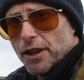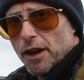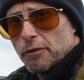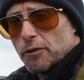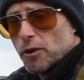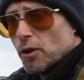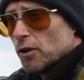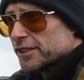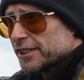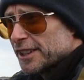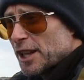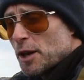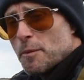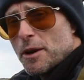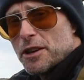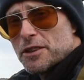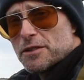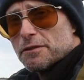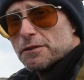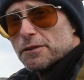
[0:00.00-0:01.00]
I've got slow
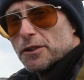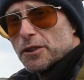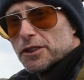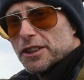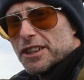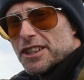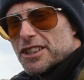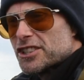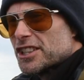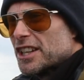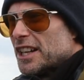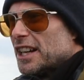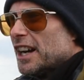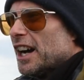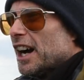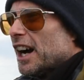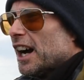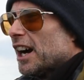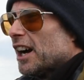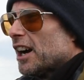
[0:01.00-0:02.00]
motion footage
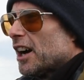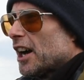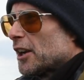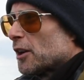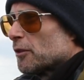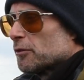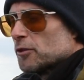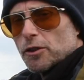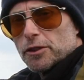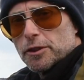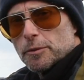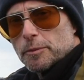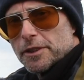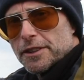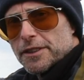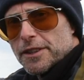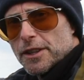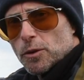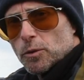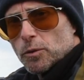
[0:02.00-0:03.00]
and I've got some
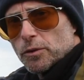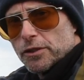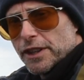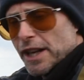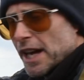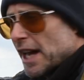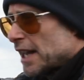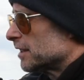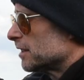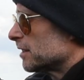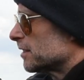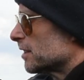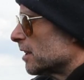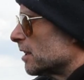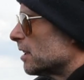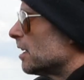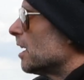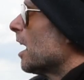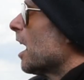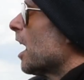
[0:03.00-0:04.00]
stills, and
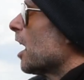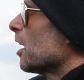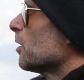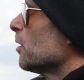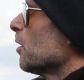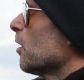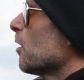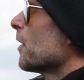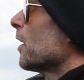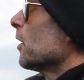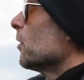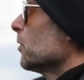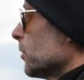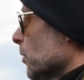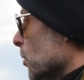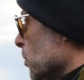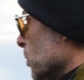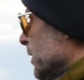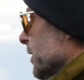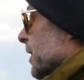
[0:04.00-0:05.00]
a lot of those,
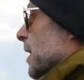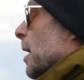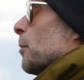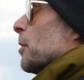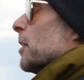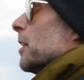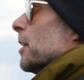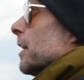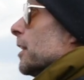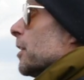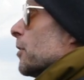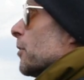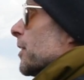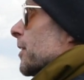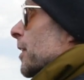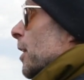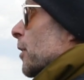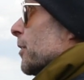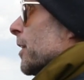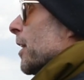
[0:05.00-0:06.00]
oh, there's a couple of little
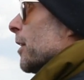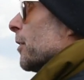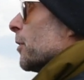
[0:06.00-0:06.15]
eaglets over there